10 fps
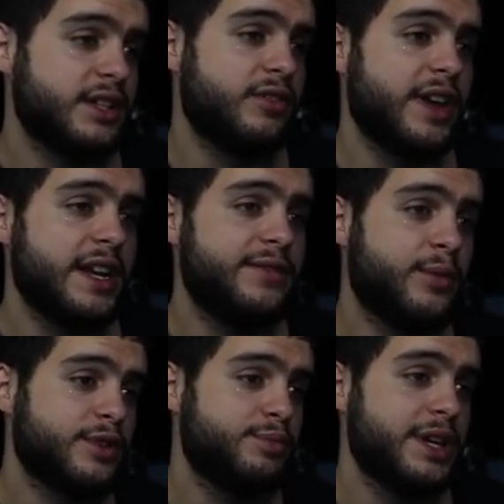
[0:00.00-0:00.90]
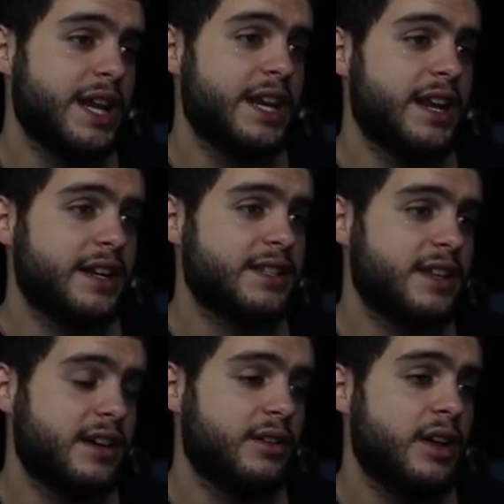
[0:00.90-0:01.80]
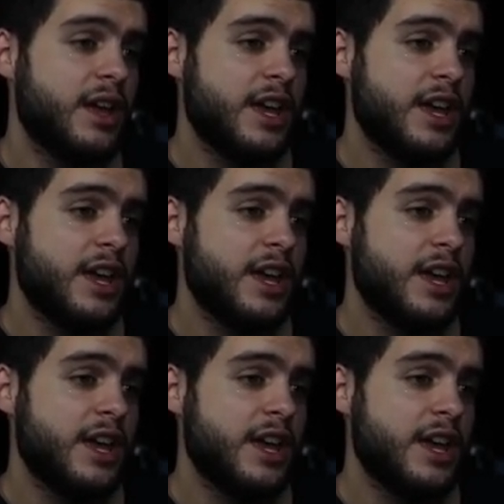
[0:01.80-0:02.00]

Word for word: He'll have 84 speed, 89 excel,